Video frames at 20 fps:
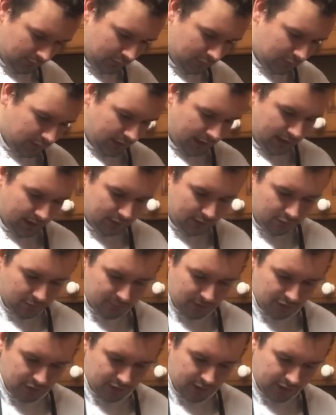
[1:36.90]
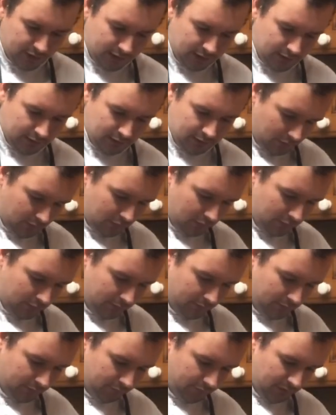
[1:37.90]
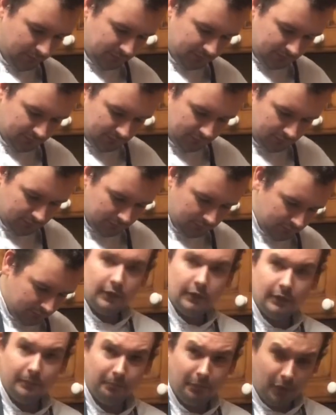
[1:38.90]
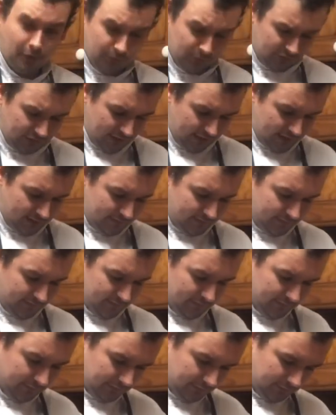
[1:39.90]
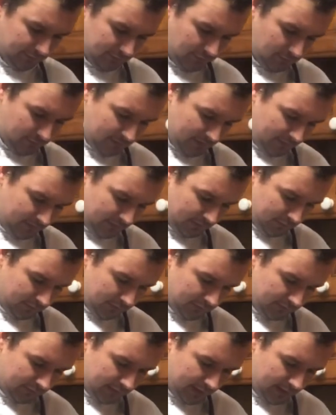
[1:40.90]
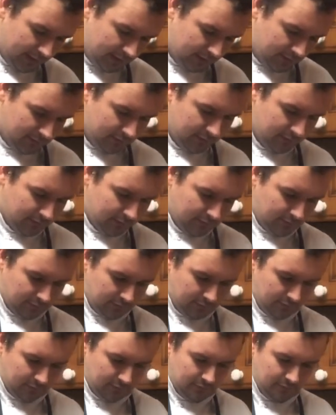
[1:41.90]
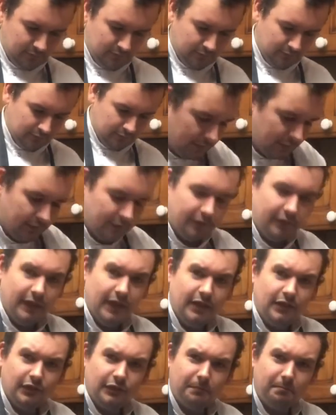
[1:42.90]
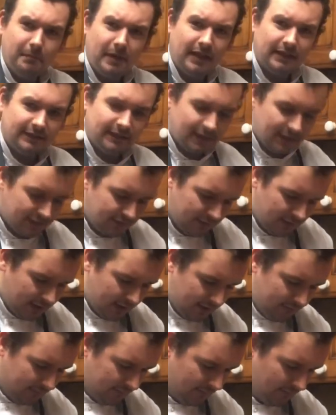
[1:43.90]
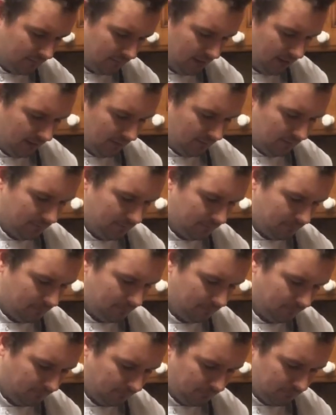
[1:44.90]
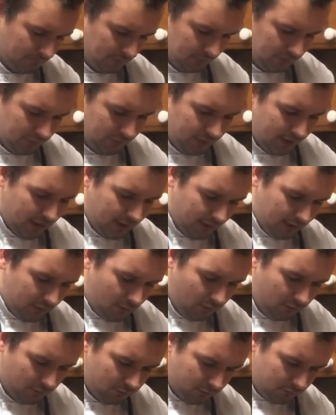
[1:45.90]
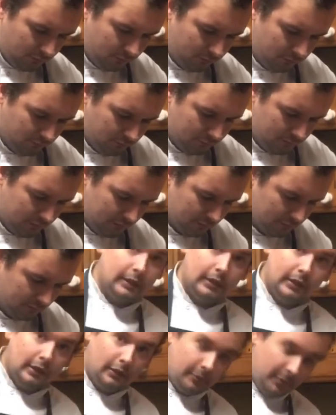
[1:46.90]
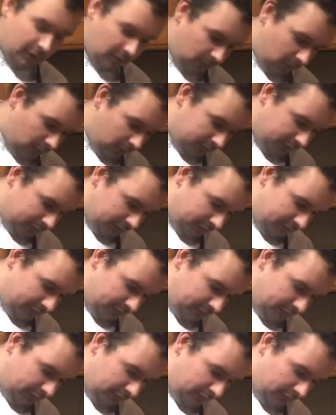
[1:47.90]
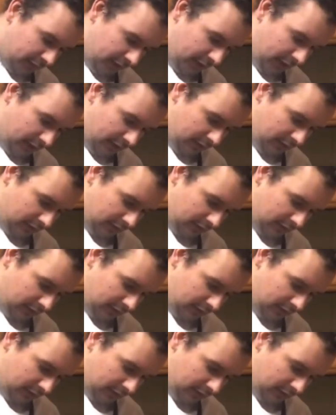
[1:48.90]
Again, don't be shy, all over the ribs, both sides, don't miss the underside. And then just massage that into the meat. Make sure you get it all covered. A little bit of water into the tray.